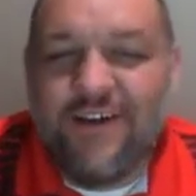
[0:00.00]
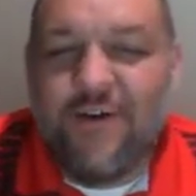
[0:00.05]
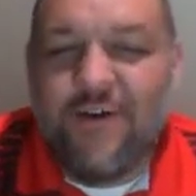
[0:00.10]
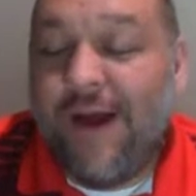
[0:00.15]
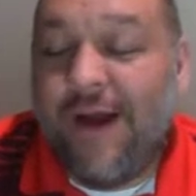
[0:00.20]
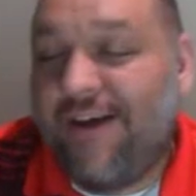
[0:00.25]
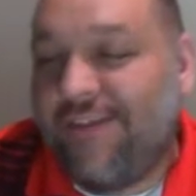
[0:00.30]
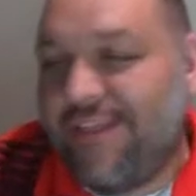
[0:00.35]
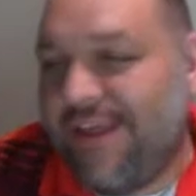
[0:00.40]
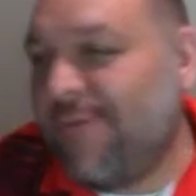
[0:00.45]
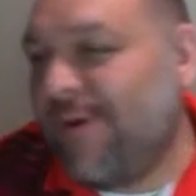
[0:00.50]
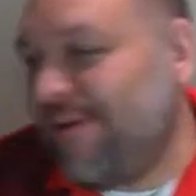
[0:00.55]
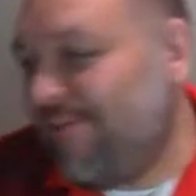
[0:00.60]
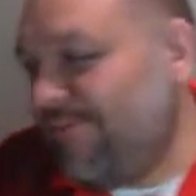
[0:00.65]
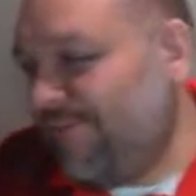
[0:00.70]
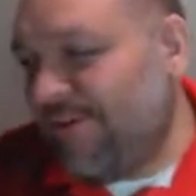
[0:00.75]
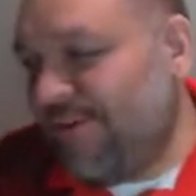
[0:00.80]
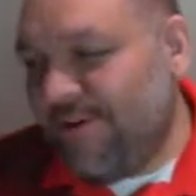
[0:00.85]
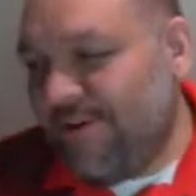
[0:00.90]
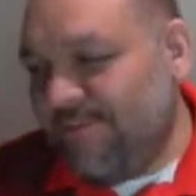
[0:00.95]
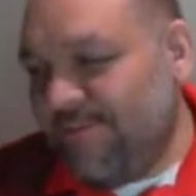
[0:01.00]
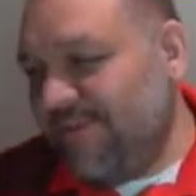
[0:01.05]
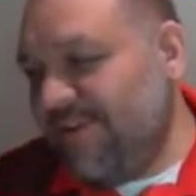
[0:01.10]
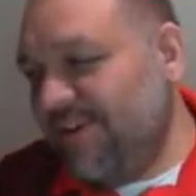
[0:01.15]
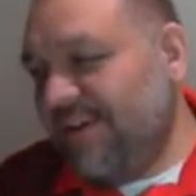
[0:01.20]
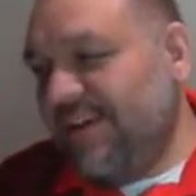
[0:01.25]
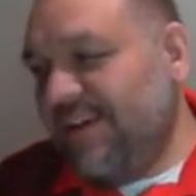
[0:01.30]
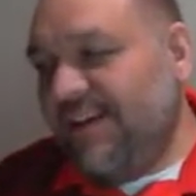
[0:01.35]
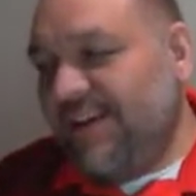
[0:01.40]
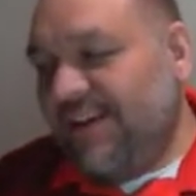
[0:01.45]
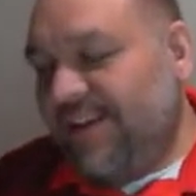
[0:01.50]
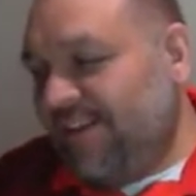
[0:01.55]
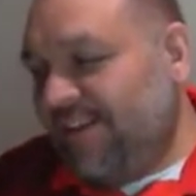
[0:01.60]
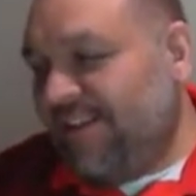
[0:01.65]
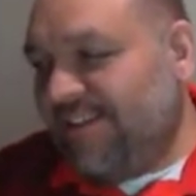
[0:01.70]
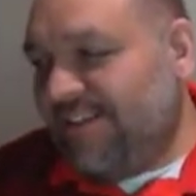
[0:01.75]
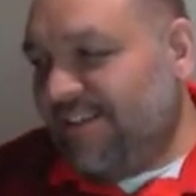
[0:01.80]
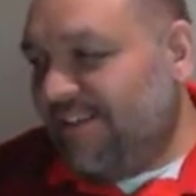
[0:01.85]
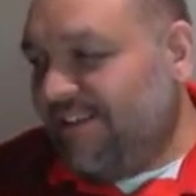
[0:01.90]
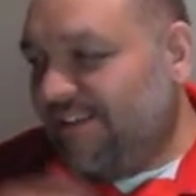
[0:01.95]
Wow, that went from
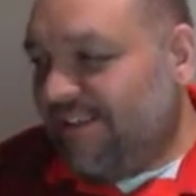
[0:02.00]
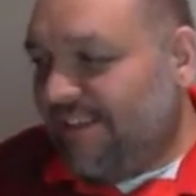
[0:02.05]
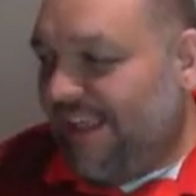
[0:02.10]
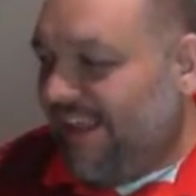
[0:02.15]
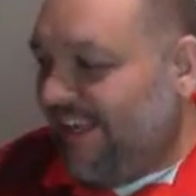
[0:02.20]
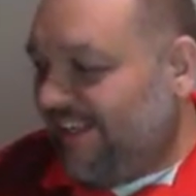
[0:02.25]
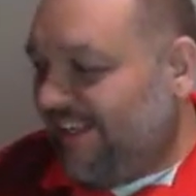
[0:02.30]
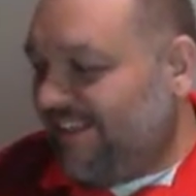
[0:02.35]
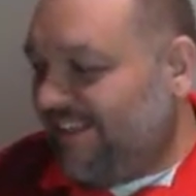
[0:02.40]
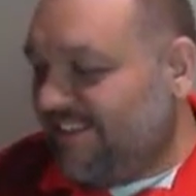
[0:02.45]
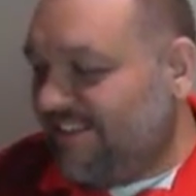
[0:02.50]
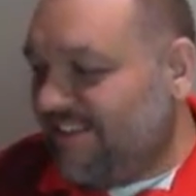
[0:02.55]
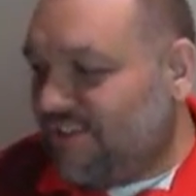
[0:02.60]
like